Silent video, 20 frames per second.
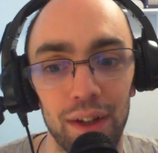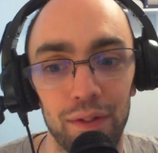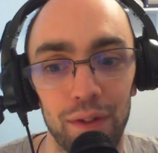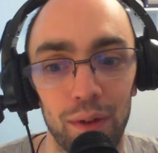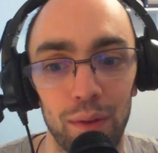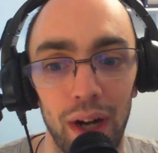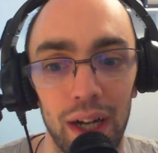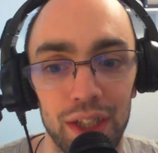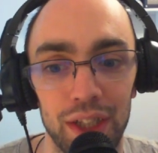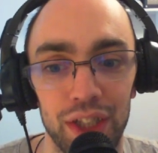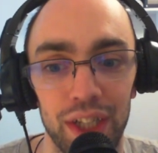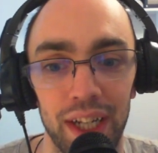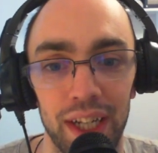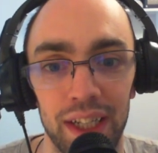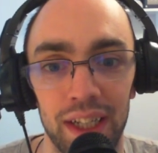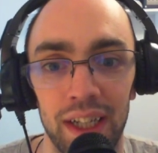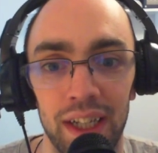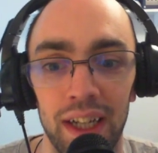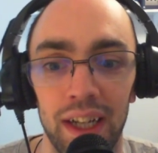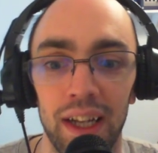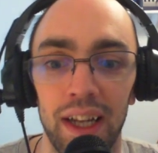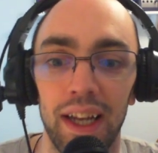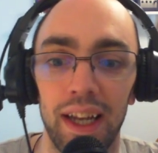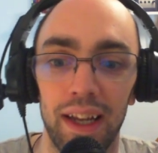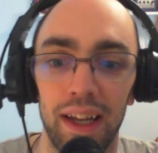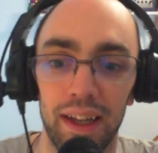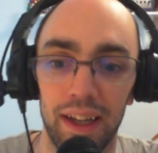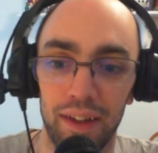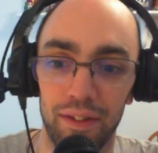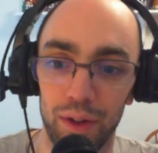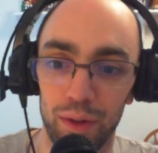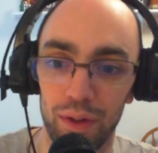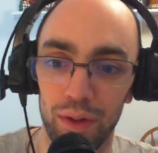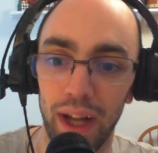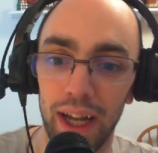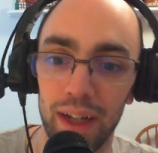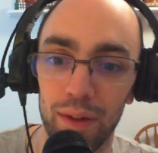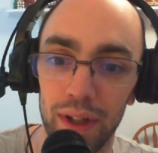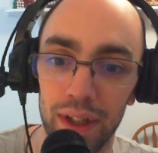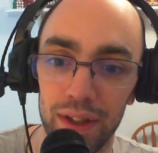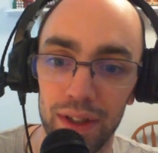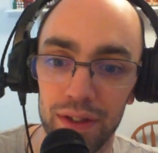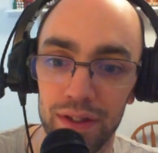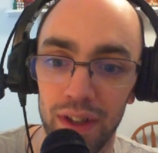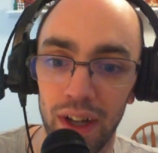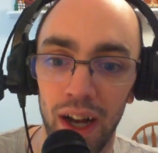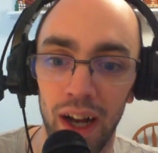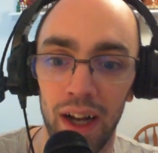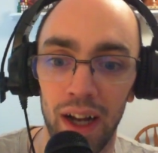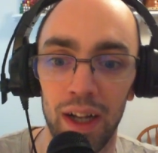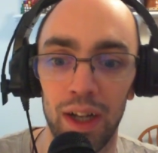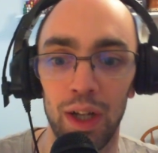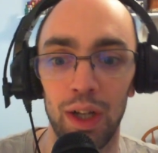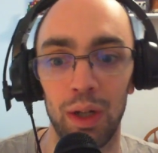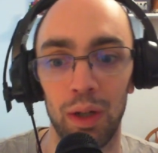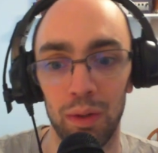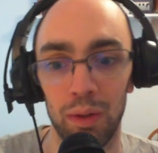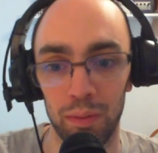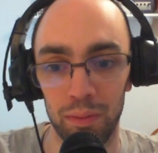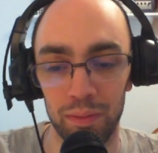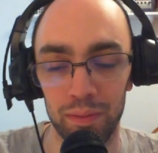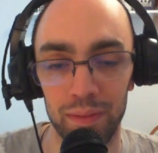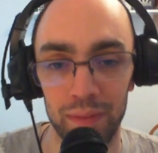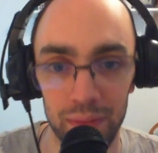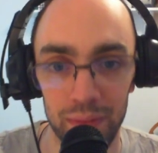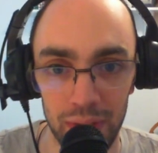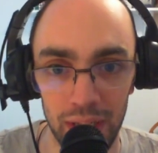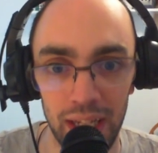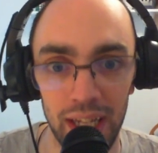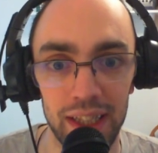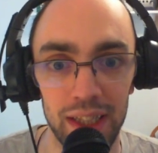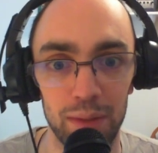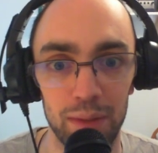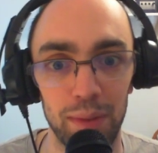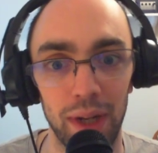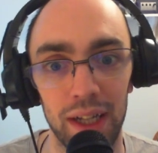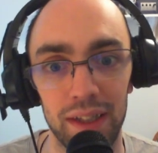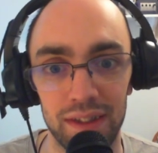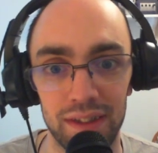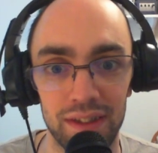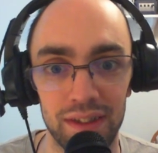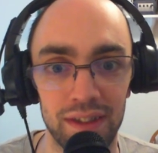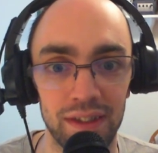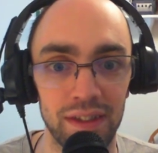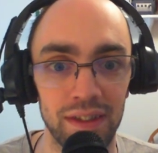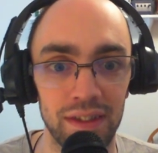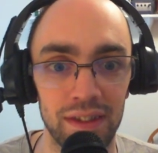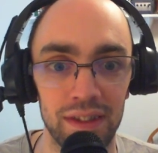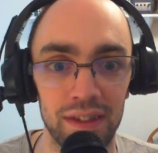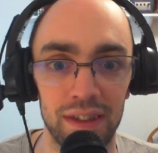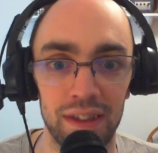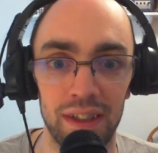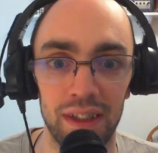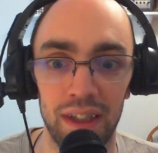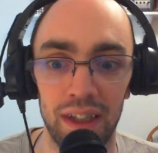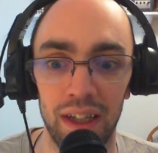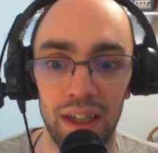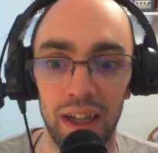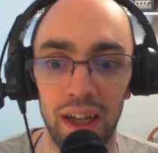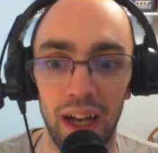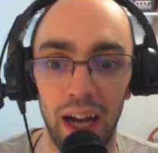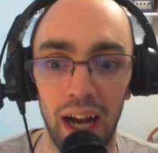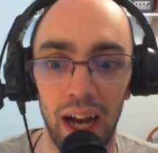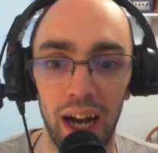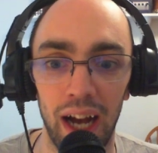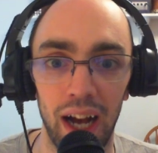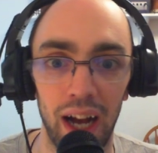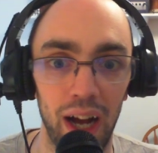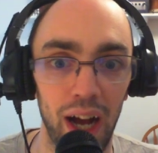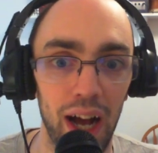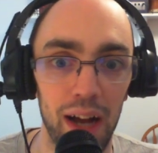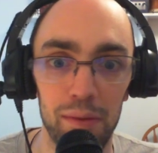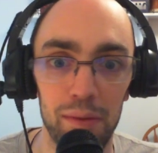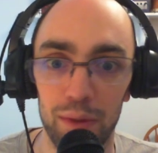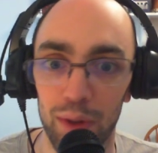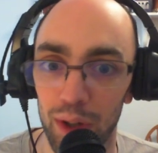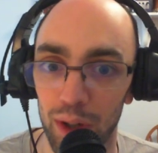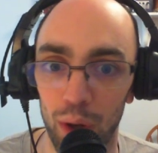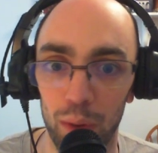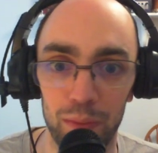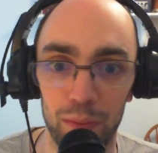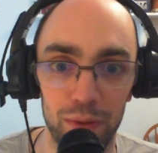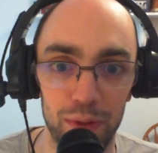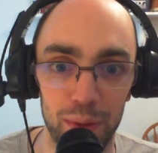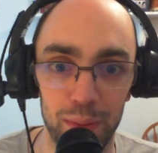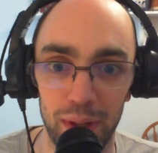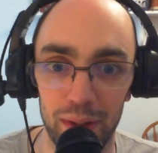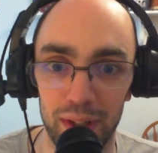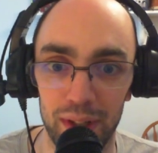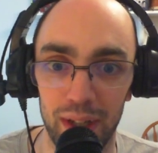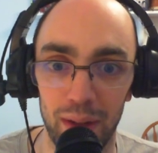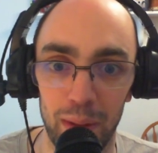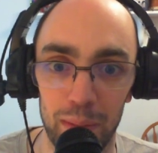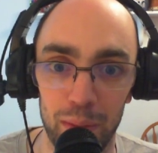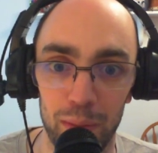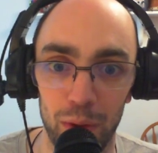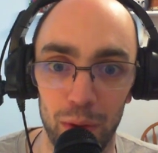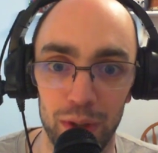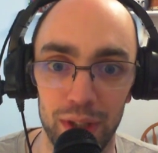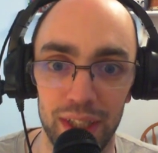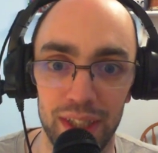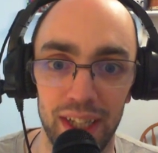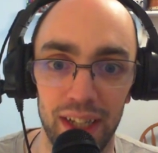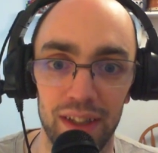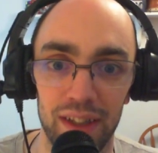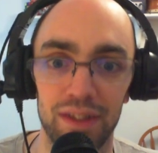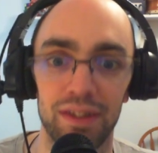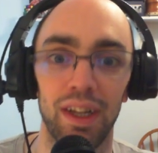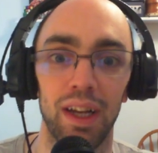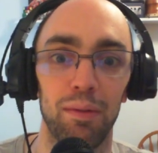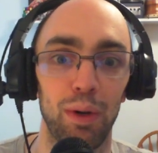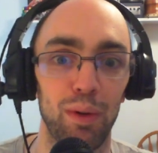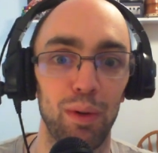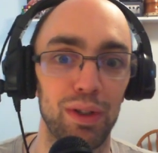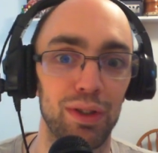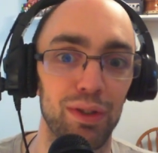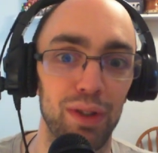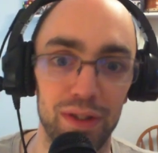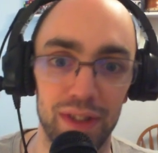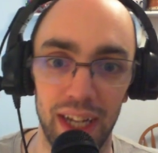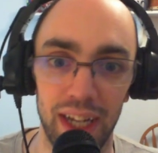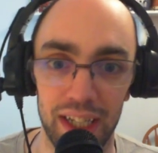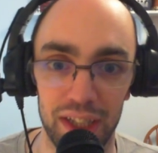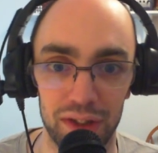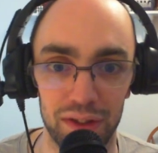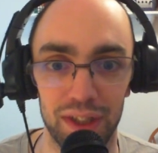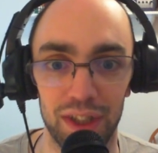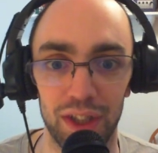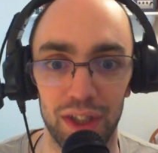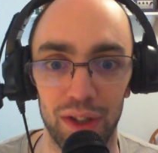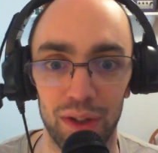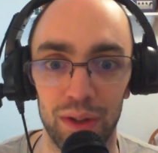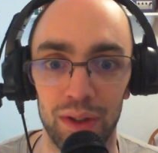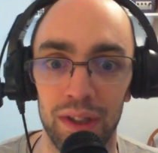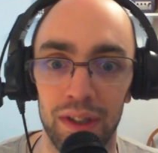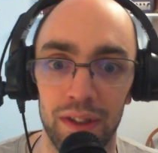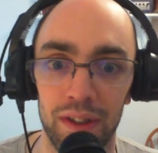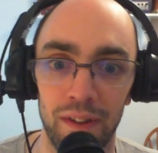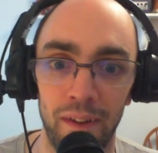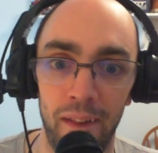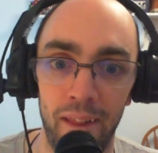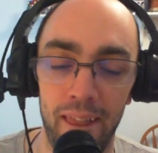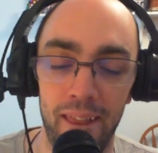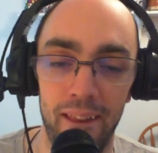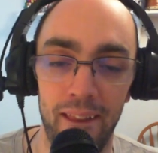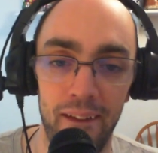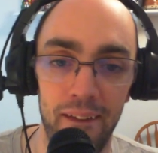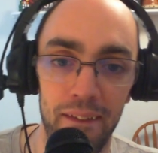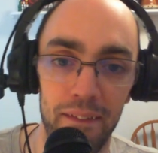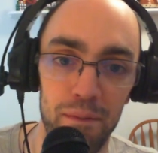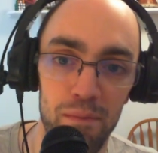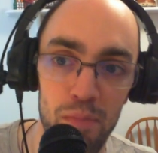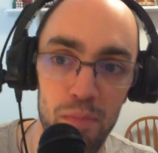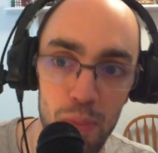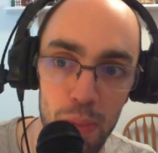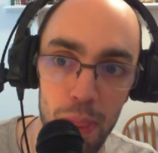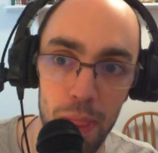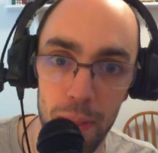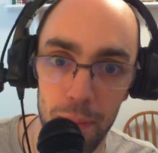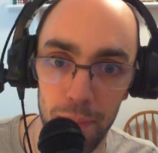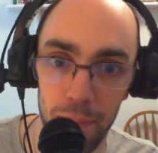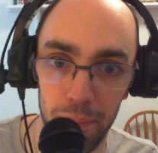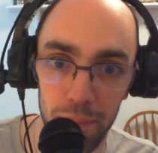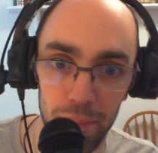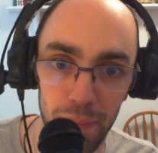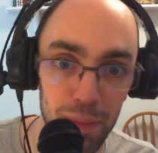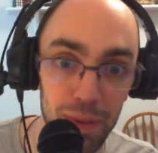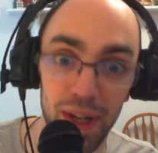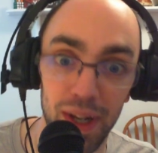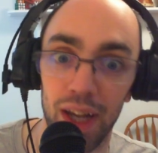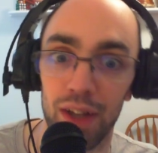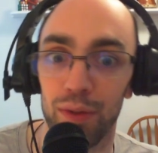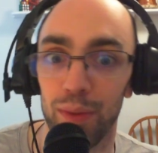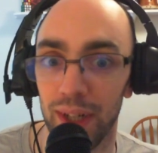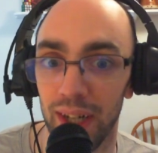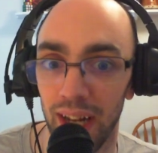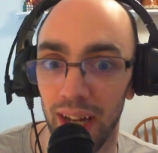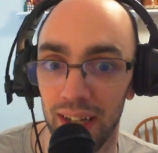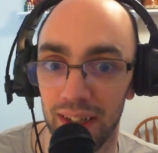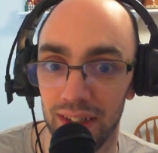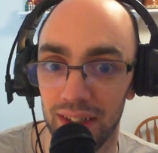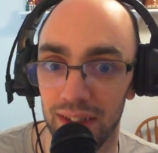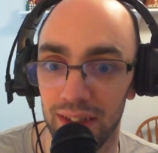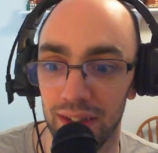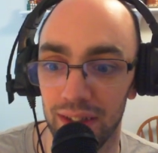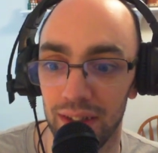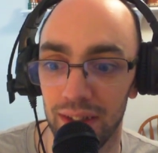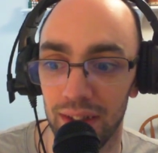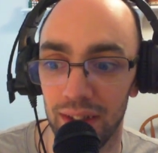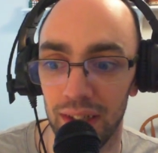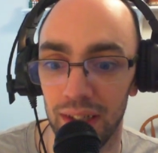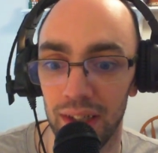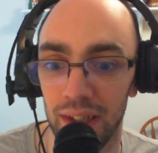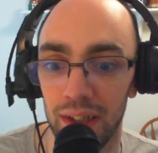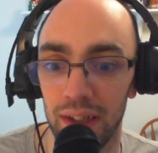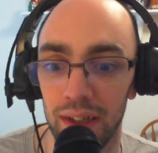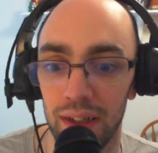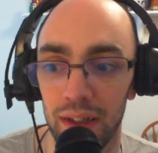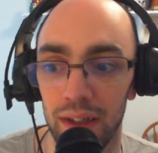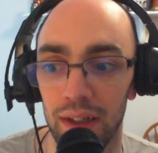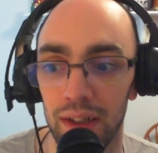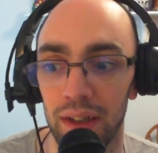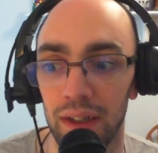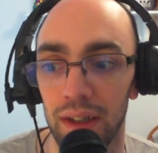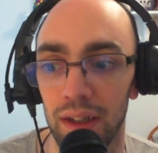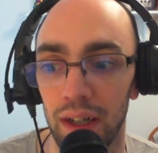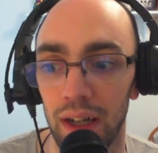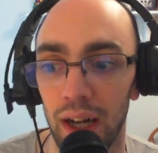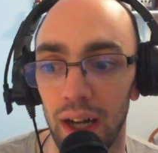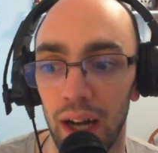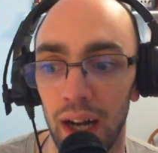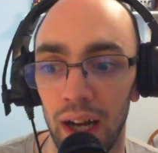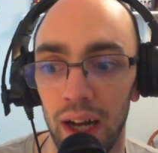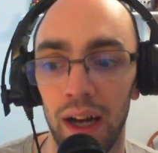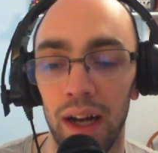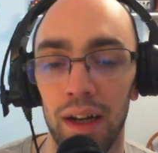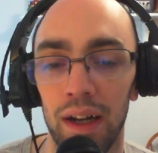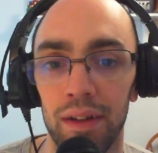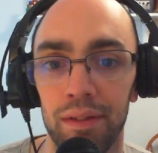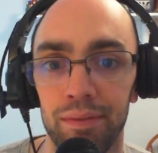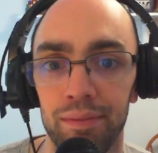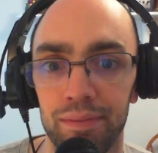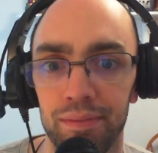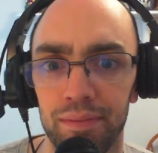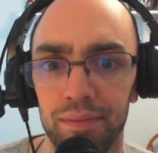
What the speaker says: you for watching. If you like what you saw, hit the buttons. I'm going to hopefully be able to come up with more details about what drones actually do. Maybe next weekend. Or